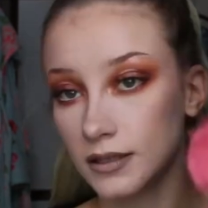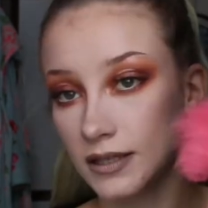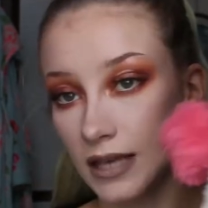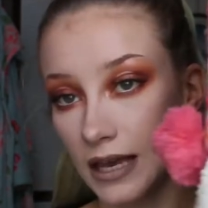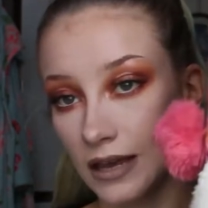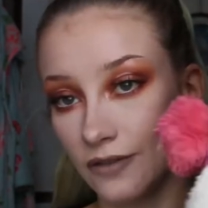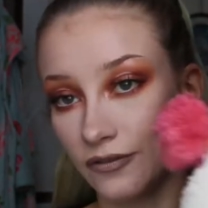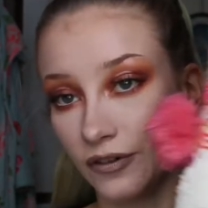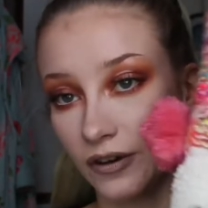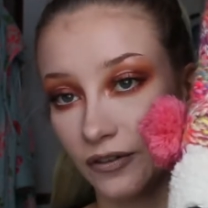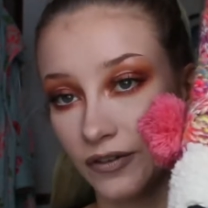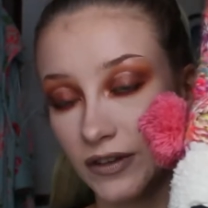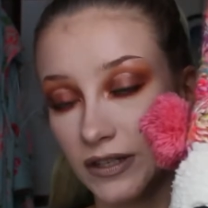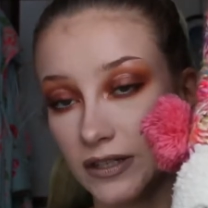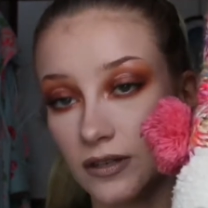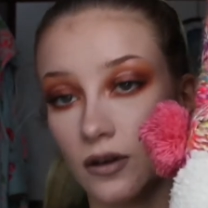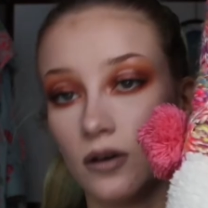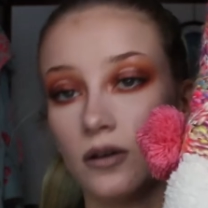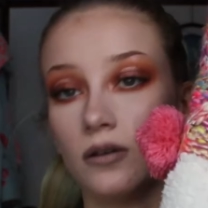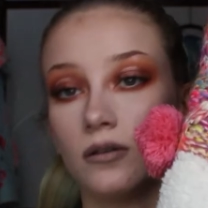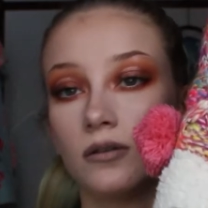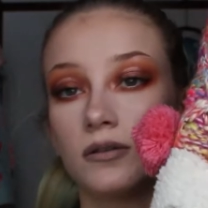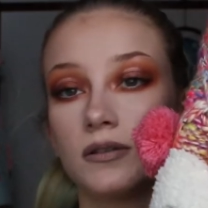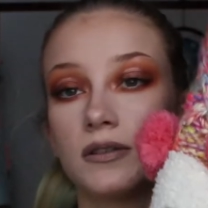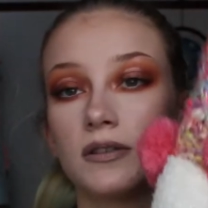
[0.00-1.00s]
take fluffy
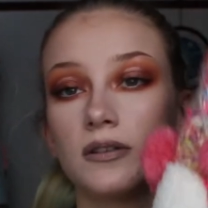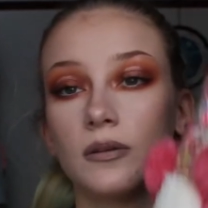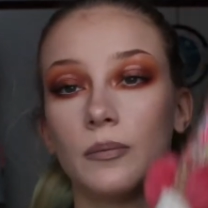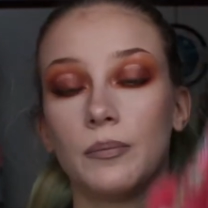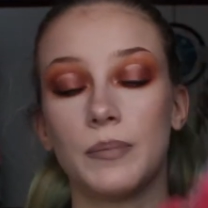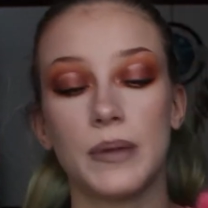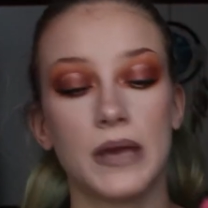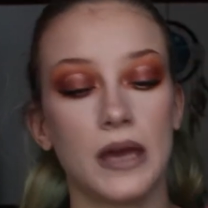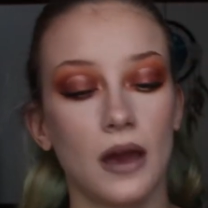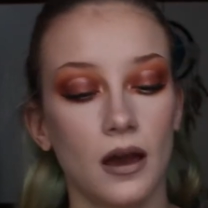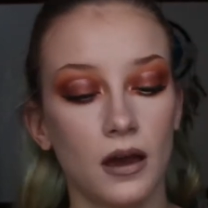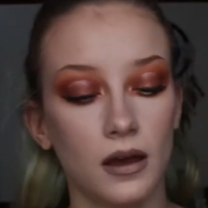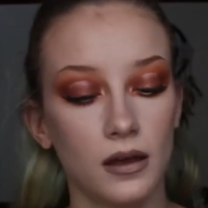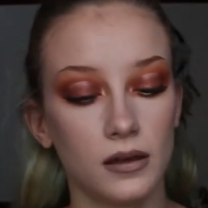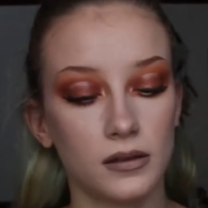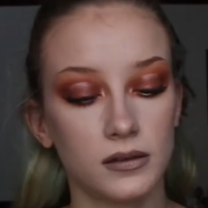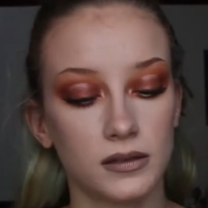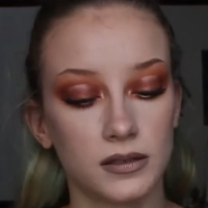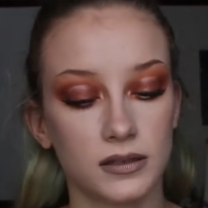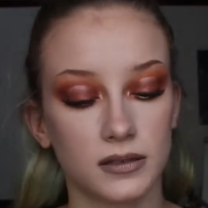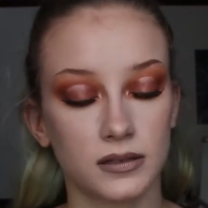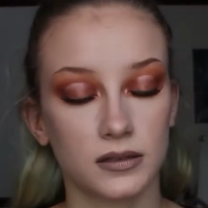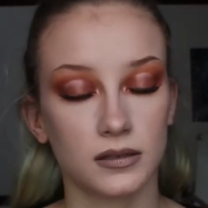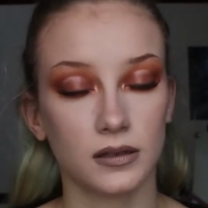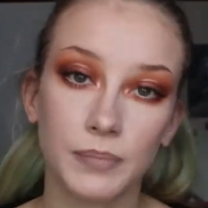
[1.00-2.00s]
socks
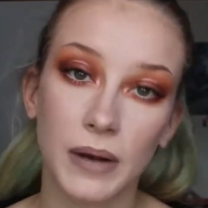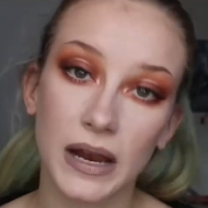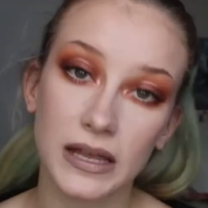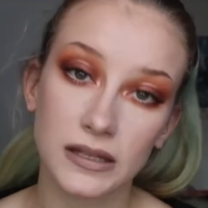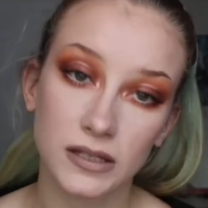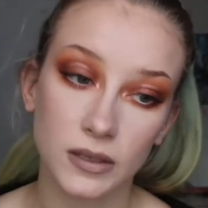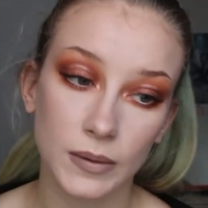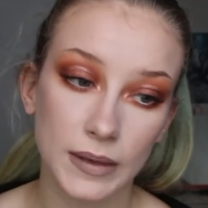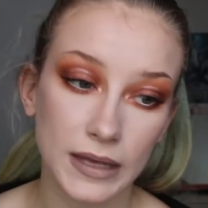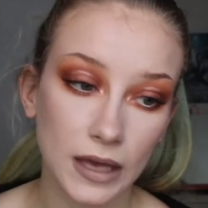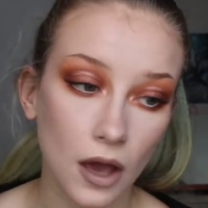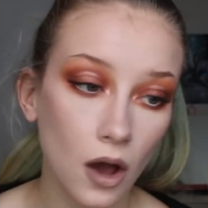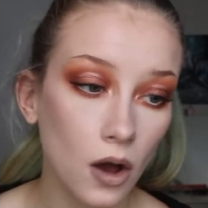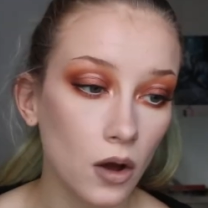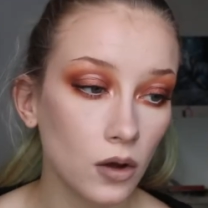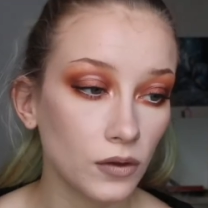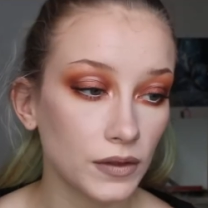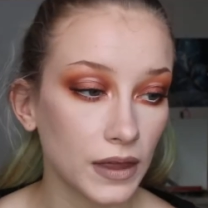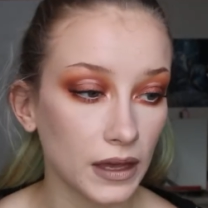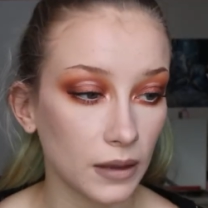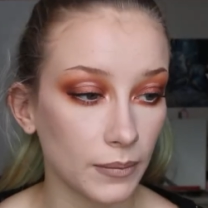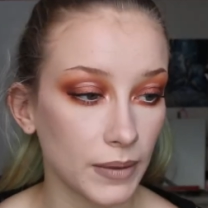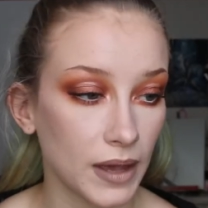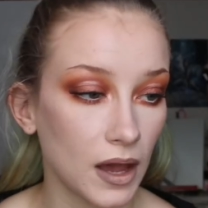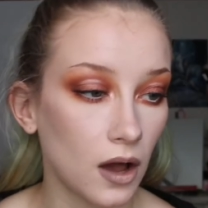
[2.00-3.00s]
because planes can be cold,
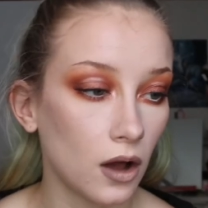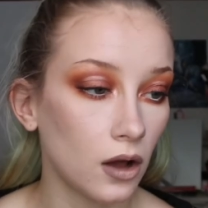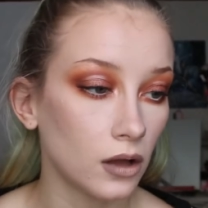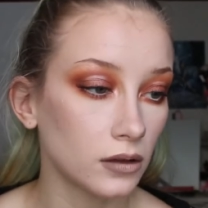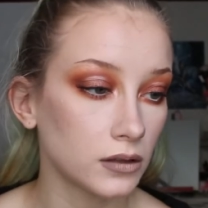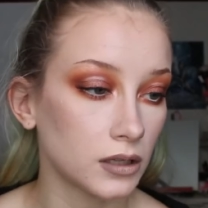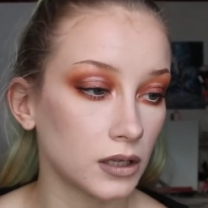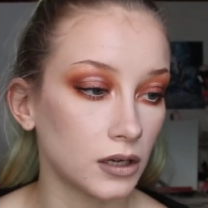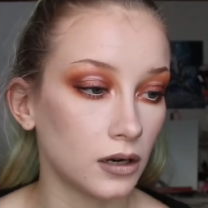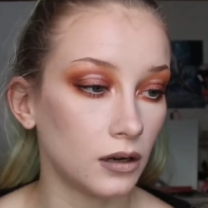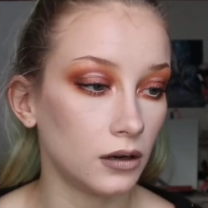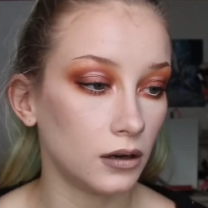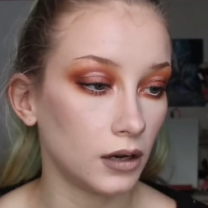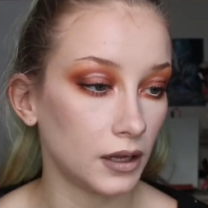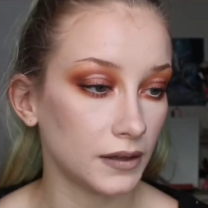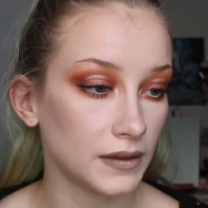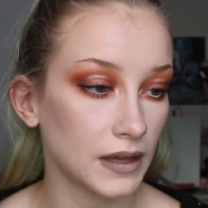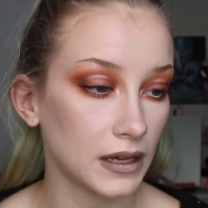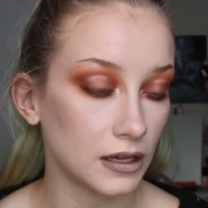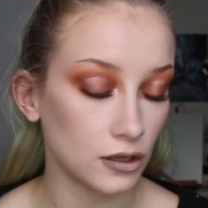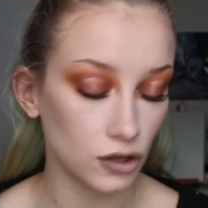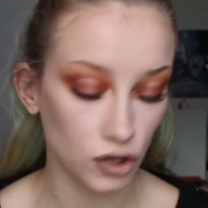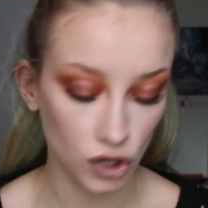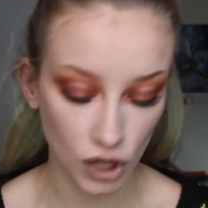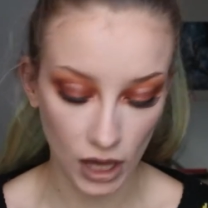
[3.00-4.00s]
they can be hot, you know, like they
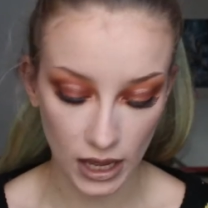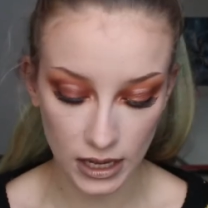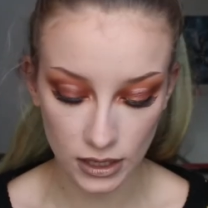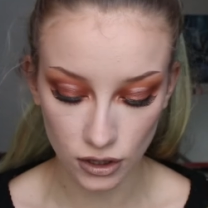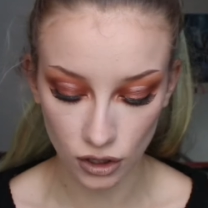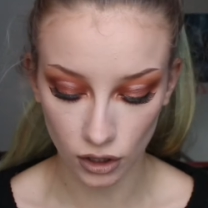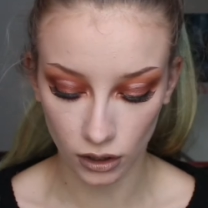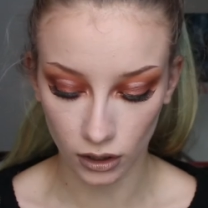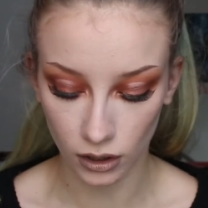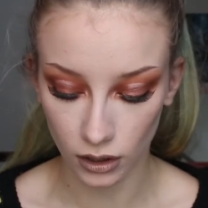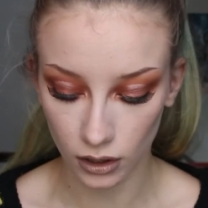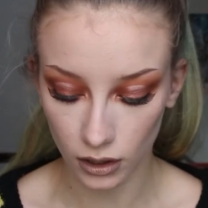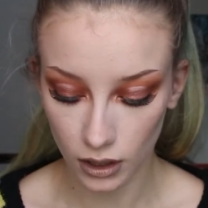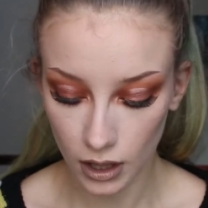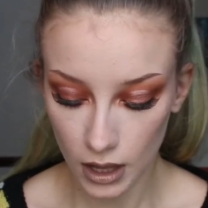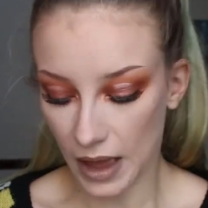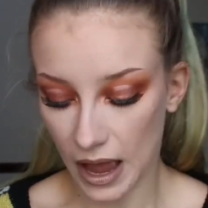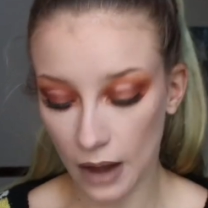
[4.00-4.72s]
can change a lot.